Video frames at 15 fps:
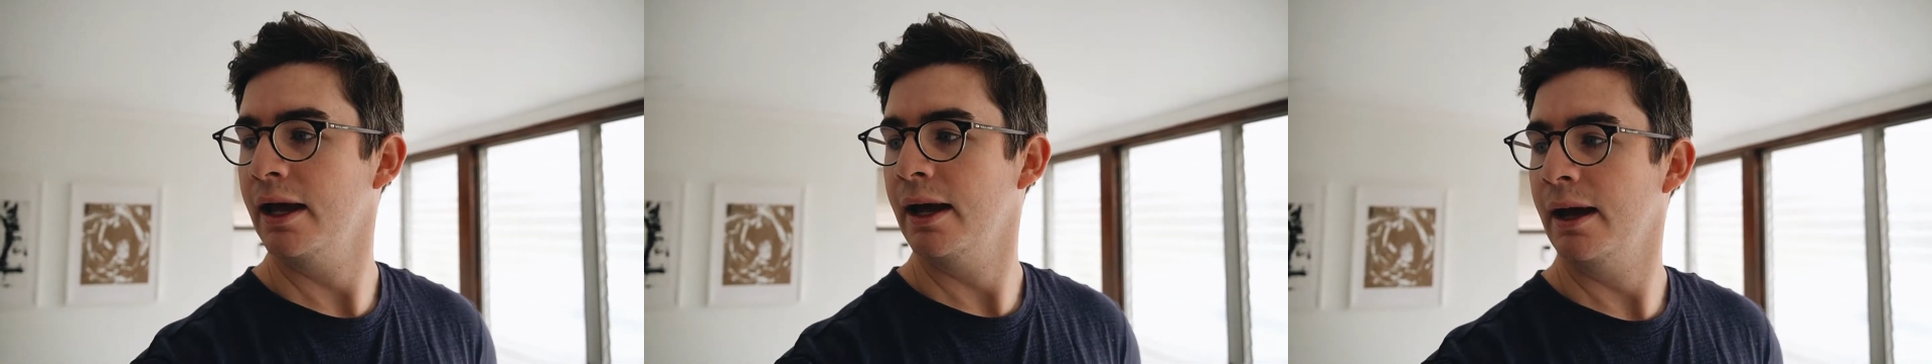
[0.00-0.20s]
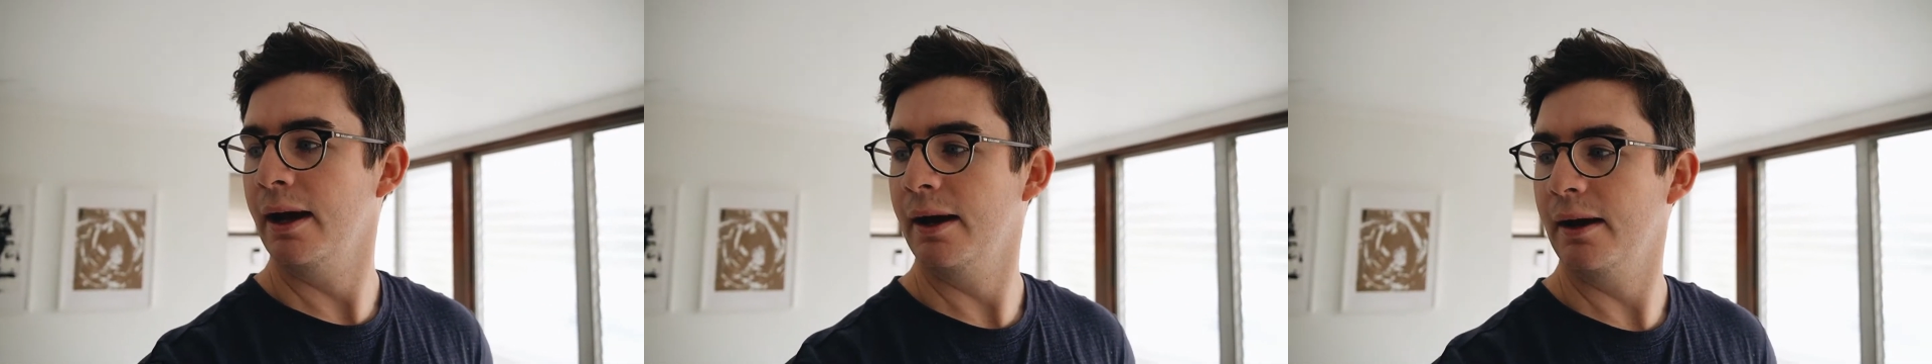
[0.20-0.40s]

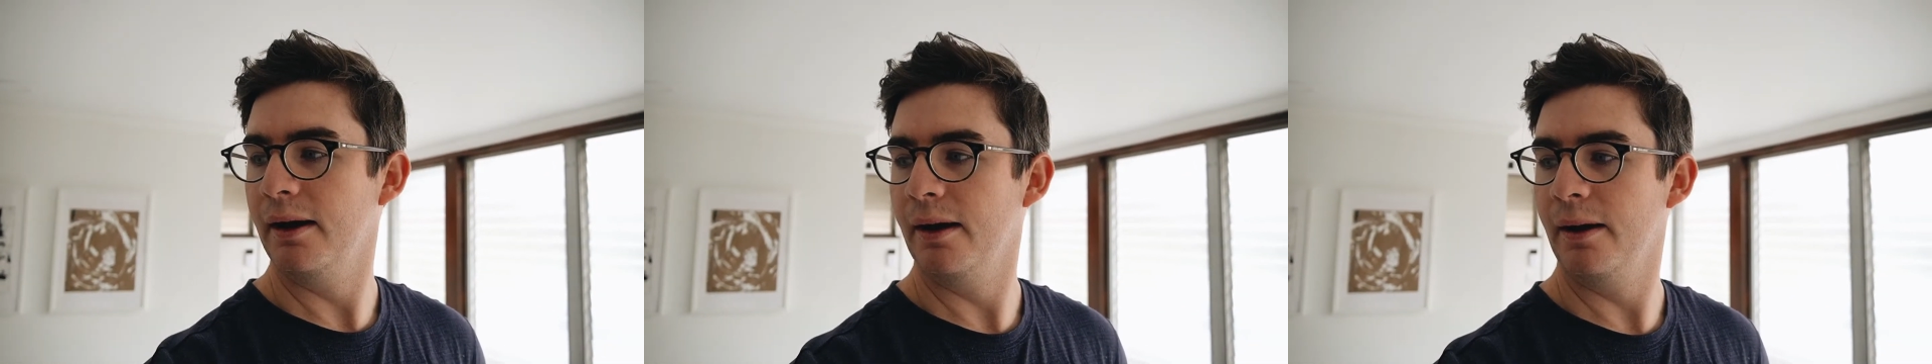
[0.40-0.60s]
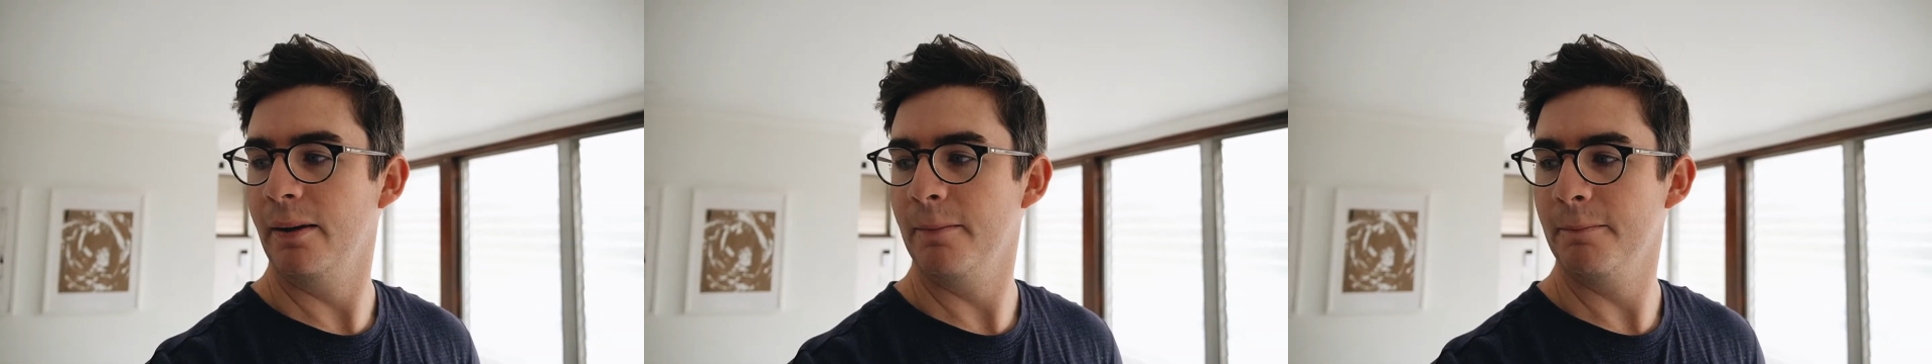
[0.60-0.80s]

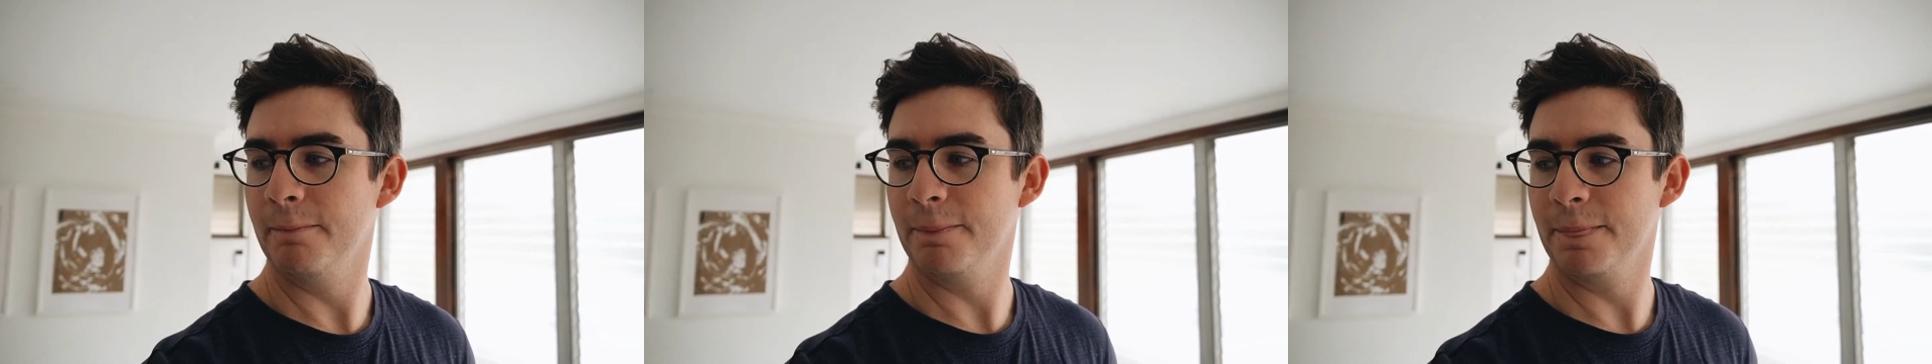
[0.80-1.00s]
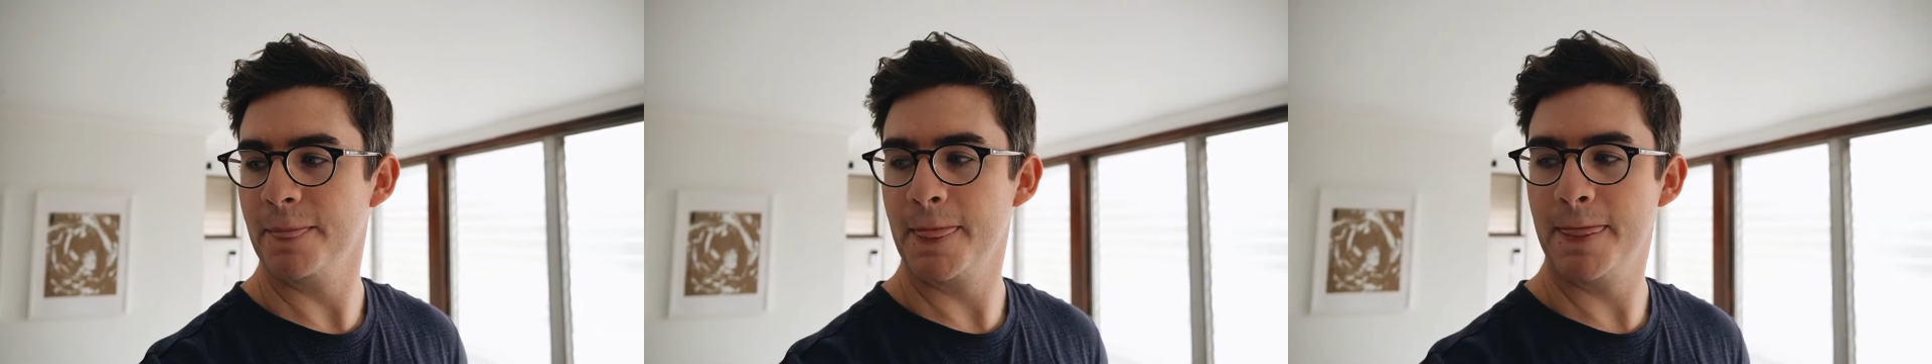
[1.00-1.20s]
Um,
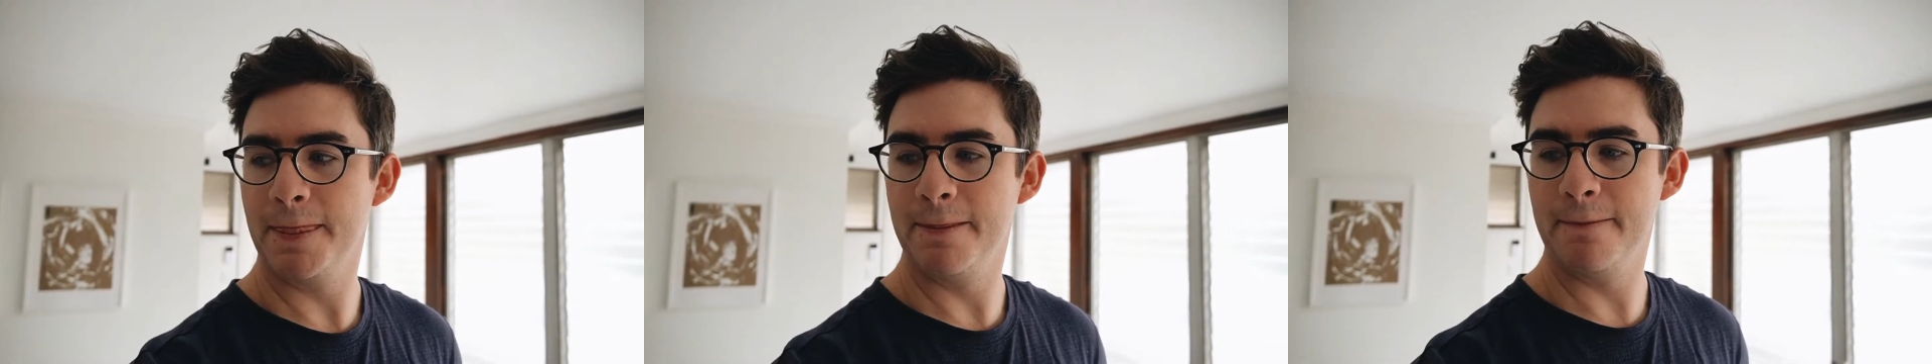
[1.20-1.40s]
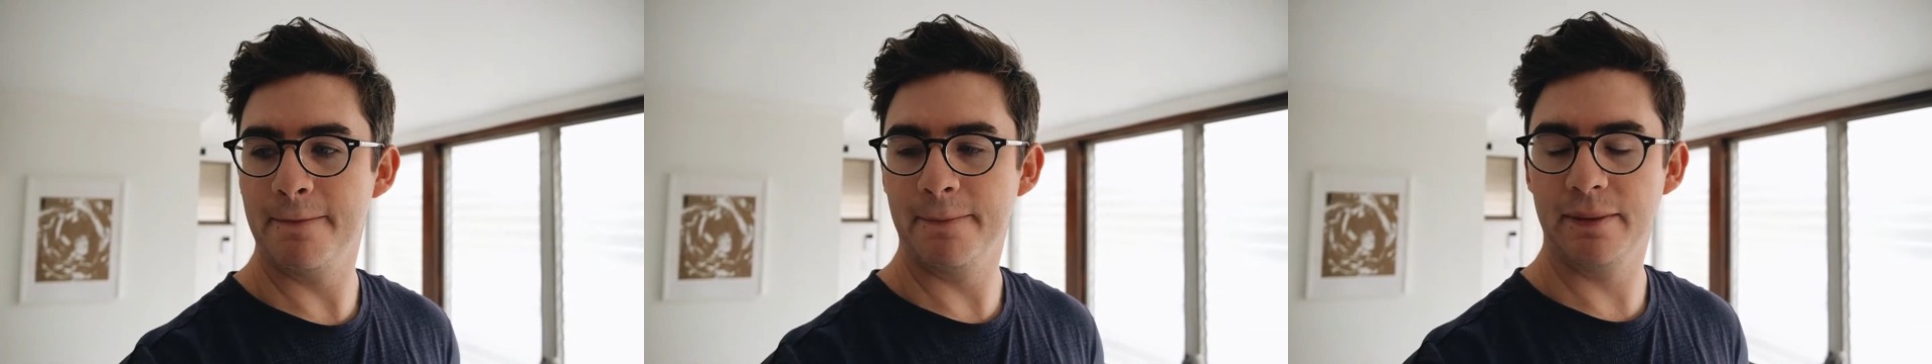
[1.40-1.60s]

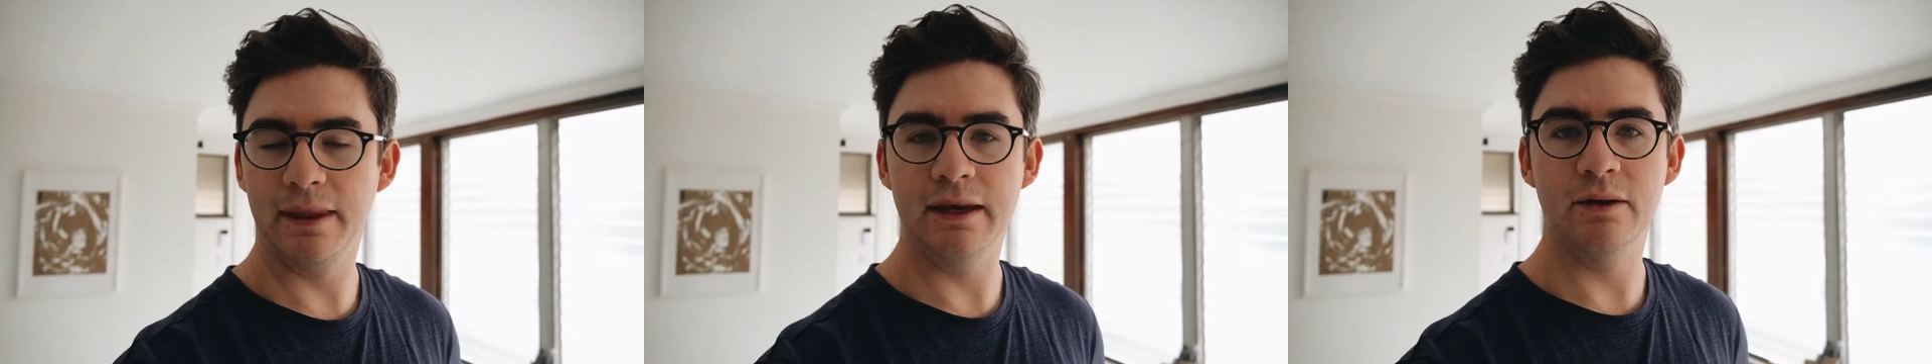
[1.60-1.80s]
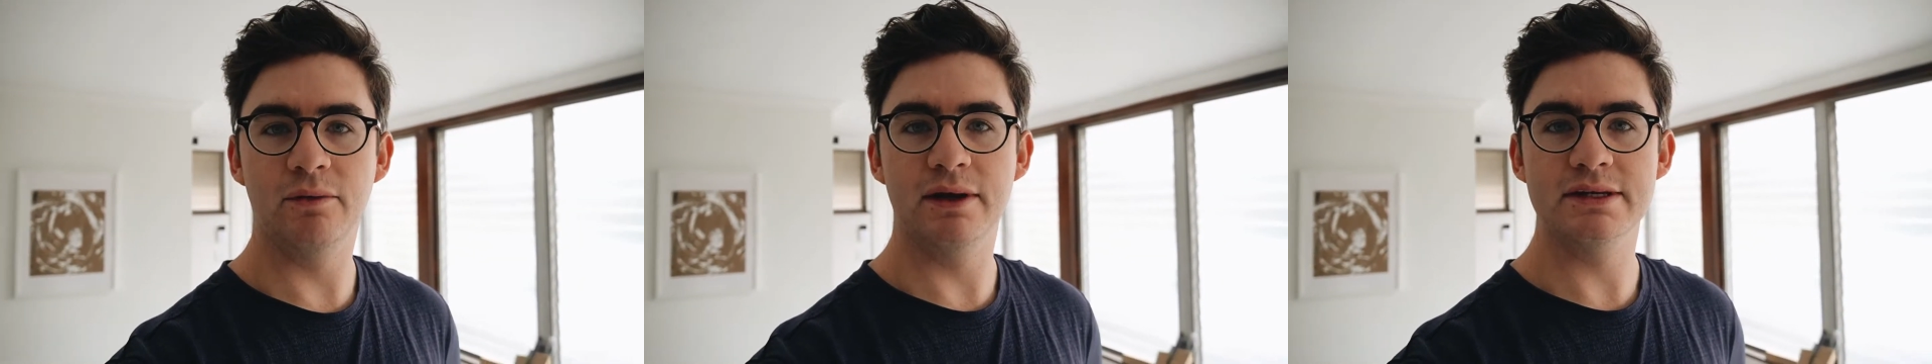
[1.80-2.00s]

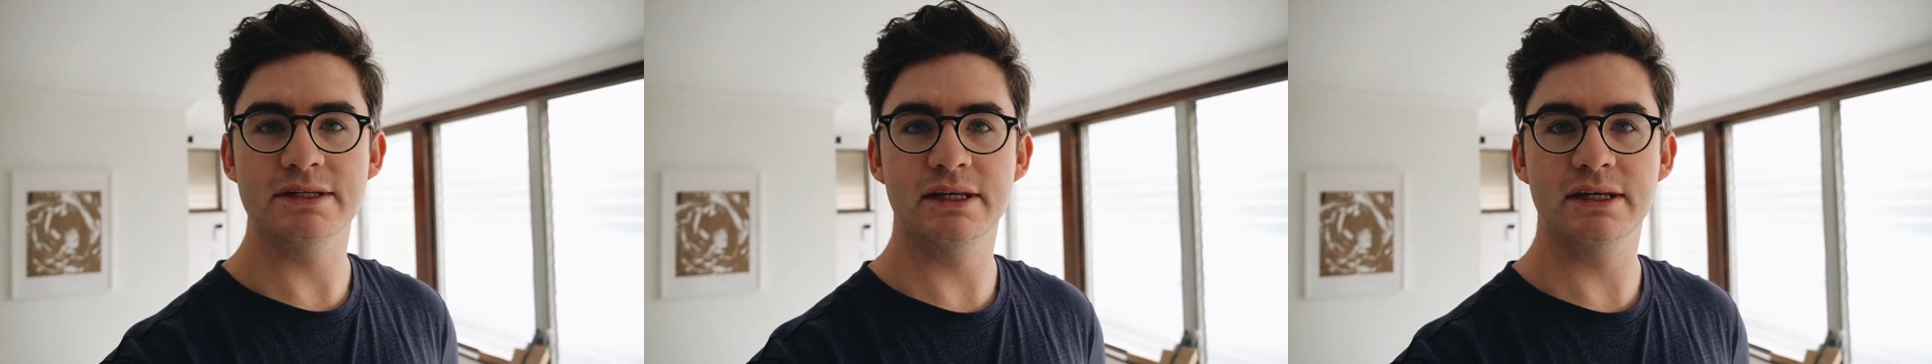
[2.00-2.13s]
anyways,